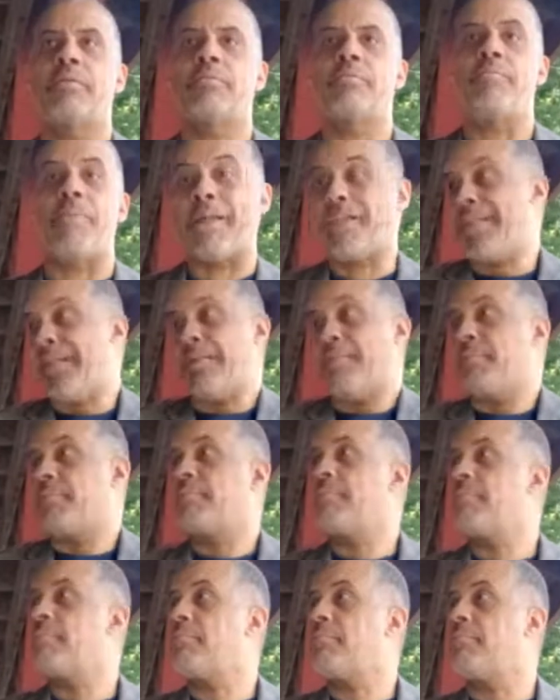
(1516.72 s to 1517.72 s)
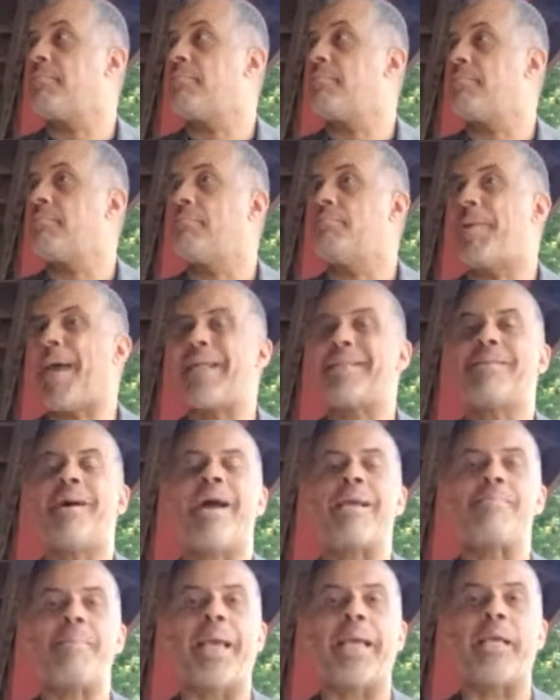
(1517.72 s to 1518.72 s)
That's it. Bad
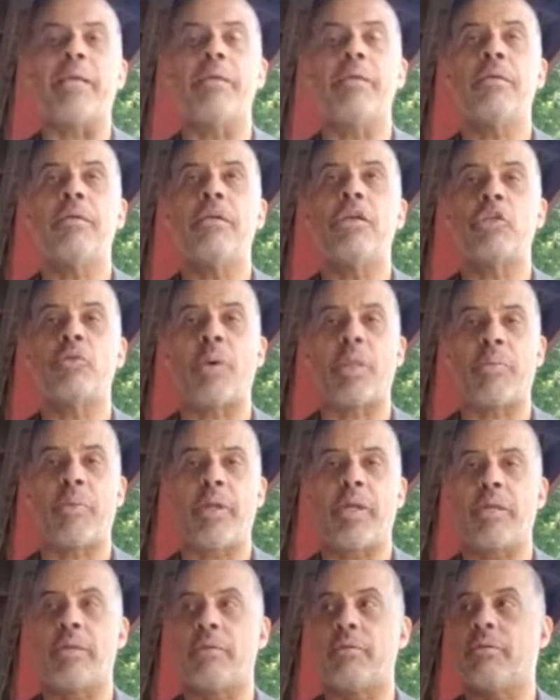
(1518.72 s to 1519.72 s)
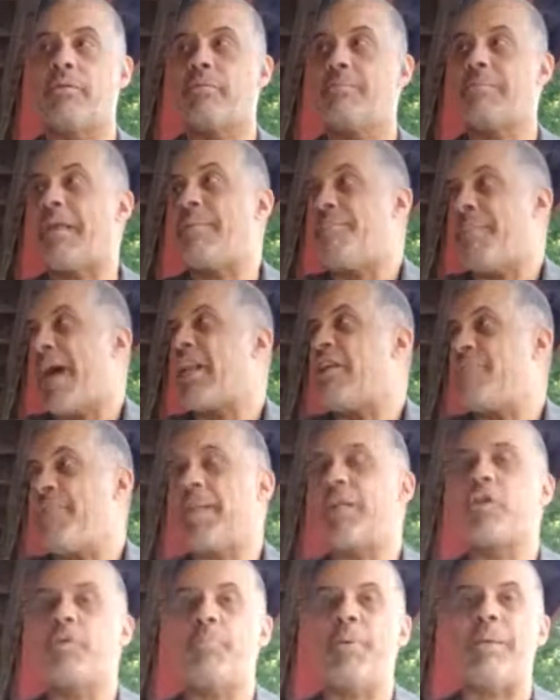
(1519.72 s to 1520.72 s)
timing is why they went under. They might have
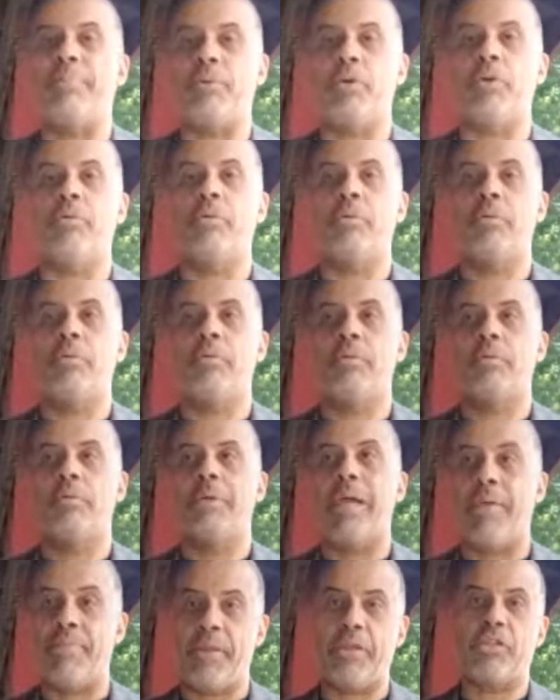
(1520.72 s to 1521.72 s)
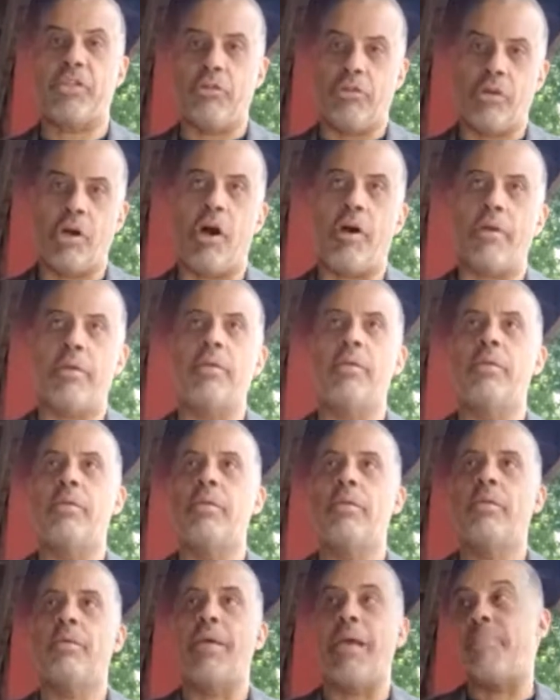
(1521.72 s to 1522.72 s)
been good people, and they're still gone.
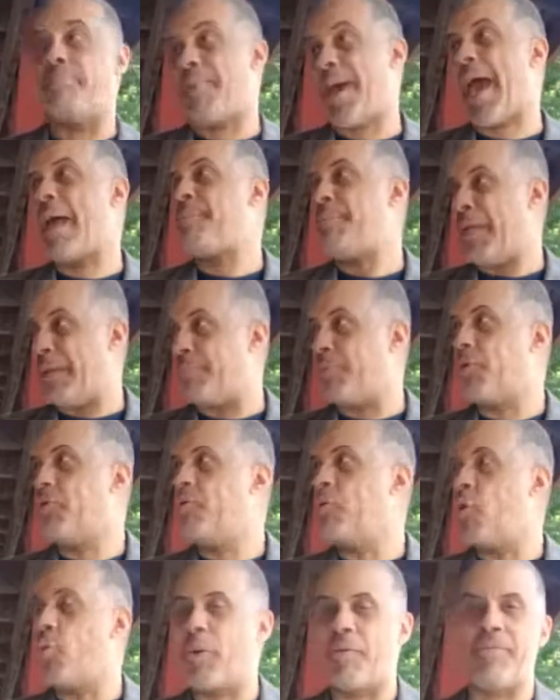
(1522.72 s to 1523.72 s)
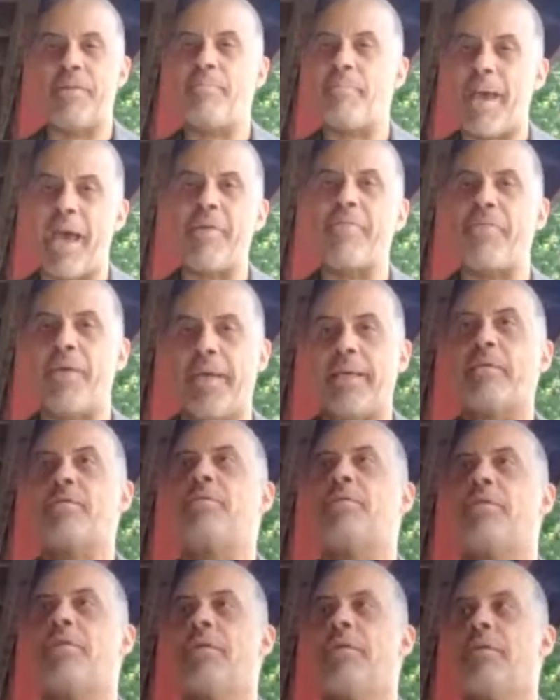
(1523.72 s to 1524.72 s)
And bad people who would have done bad things,
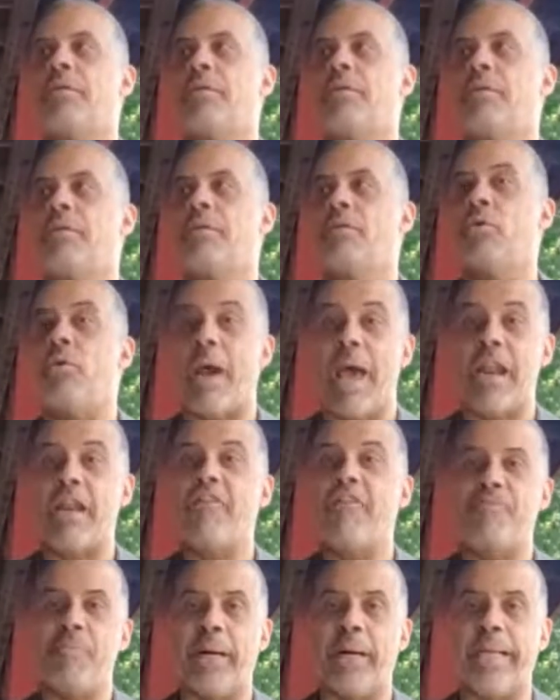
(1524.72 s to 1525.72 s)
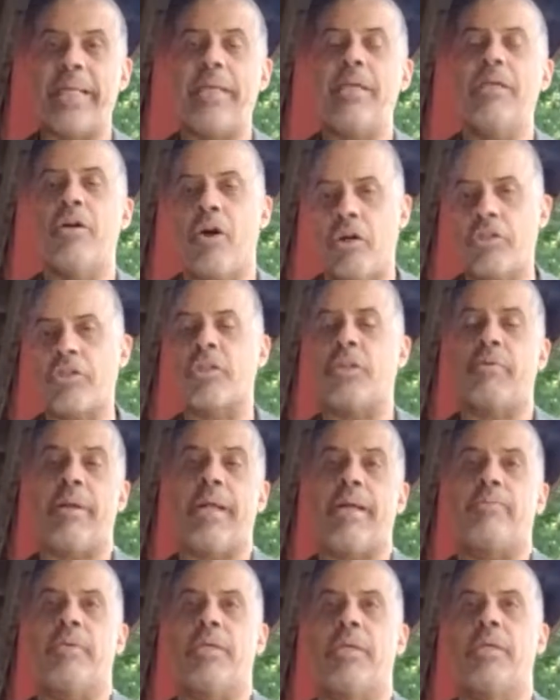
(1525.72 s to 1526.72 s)
who had enough money, are still
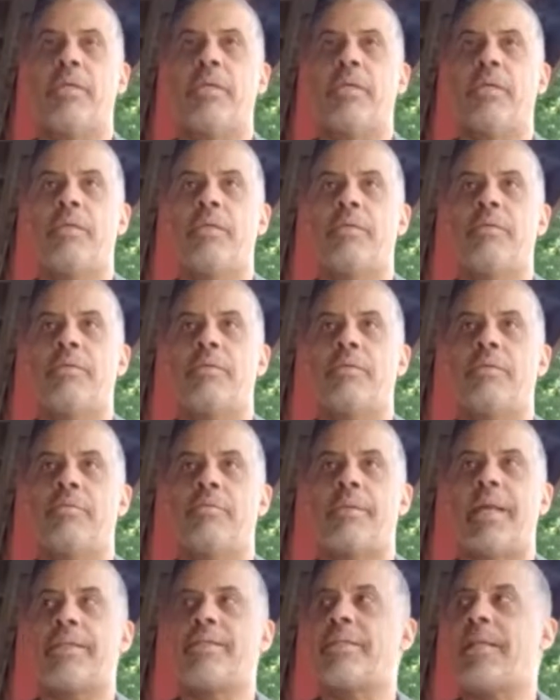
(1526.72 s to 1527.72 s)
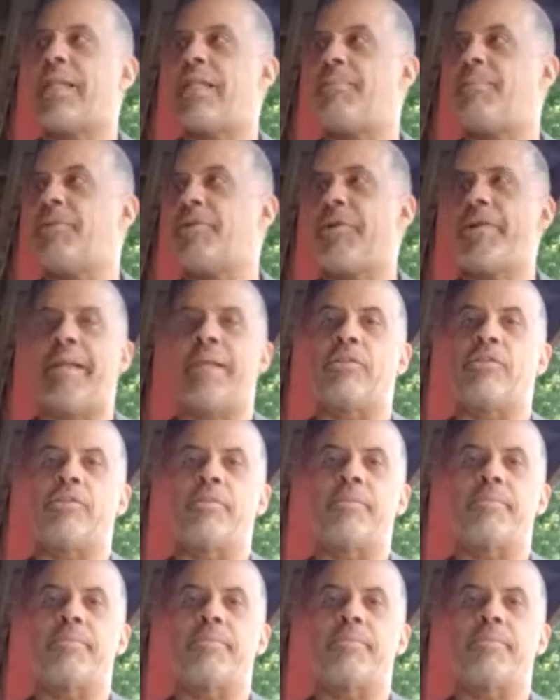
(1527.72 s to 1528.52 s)
around. That's not a libertarian answer.